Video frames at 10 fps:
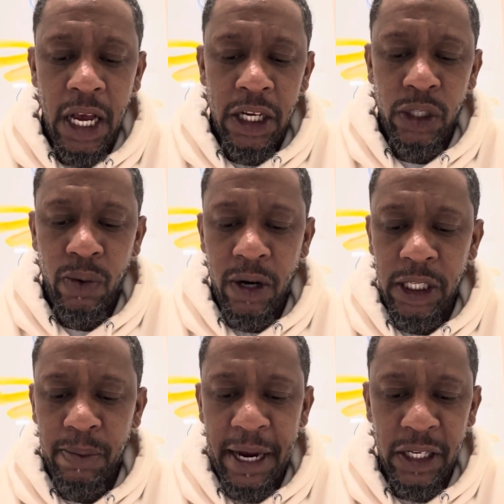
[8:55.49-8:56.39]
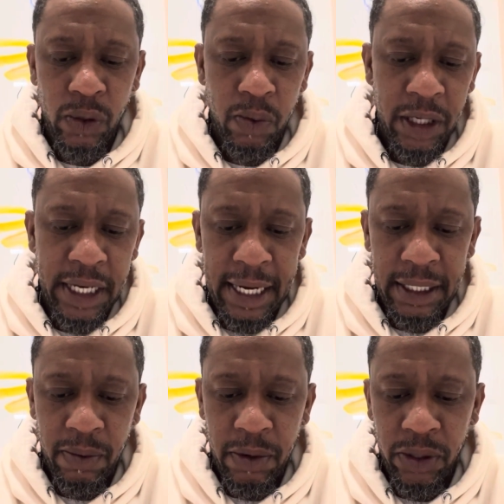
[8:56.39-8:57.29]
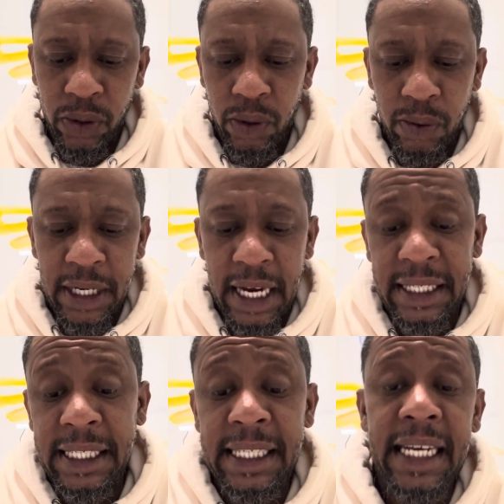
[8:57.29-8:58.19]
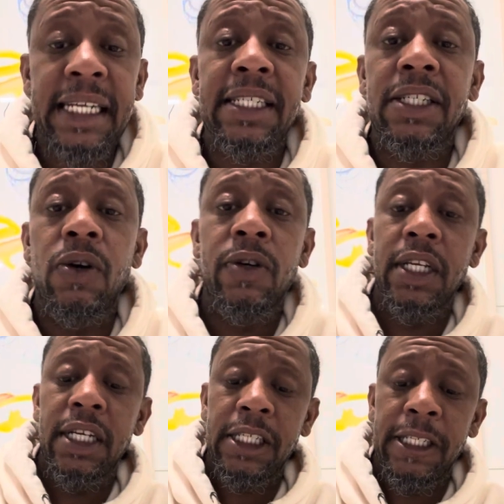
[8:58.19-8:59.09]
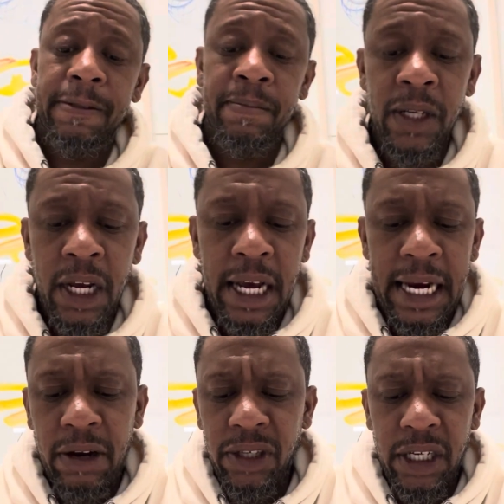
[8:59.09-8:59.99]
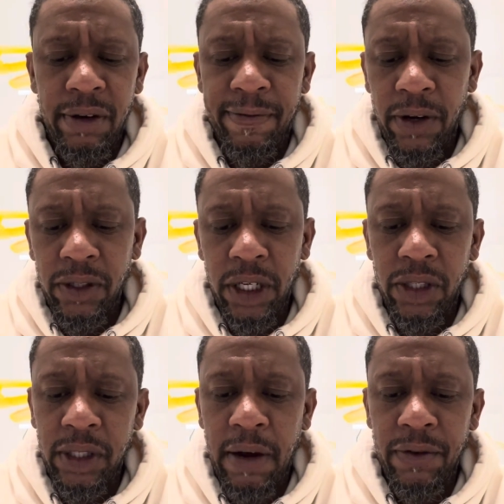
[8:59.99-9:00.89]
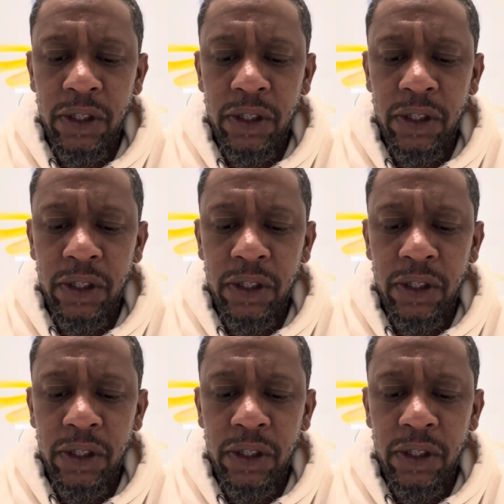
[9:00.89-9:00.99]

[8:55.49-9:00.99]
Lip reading: Squarespace was actually 6 on the list, and I'll just give you the first 6 or 7.